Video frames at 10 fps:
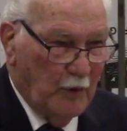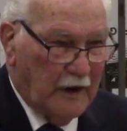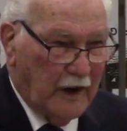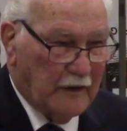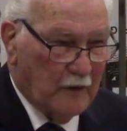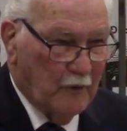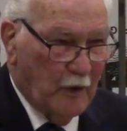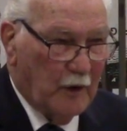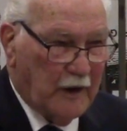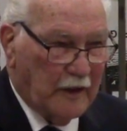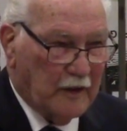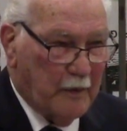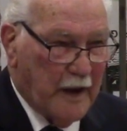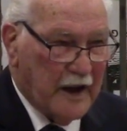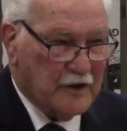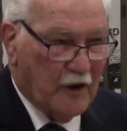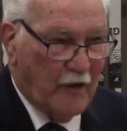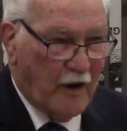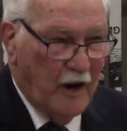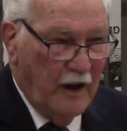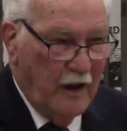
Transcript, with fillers: take the we'll take the Passover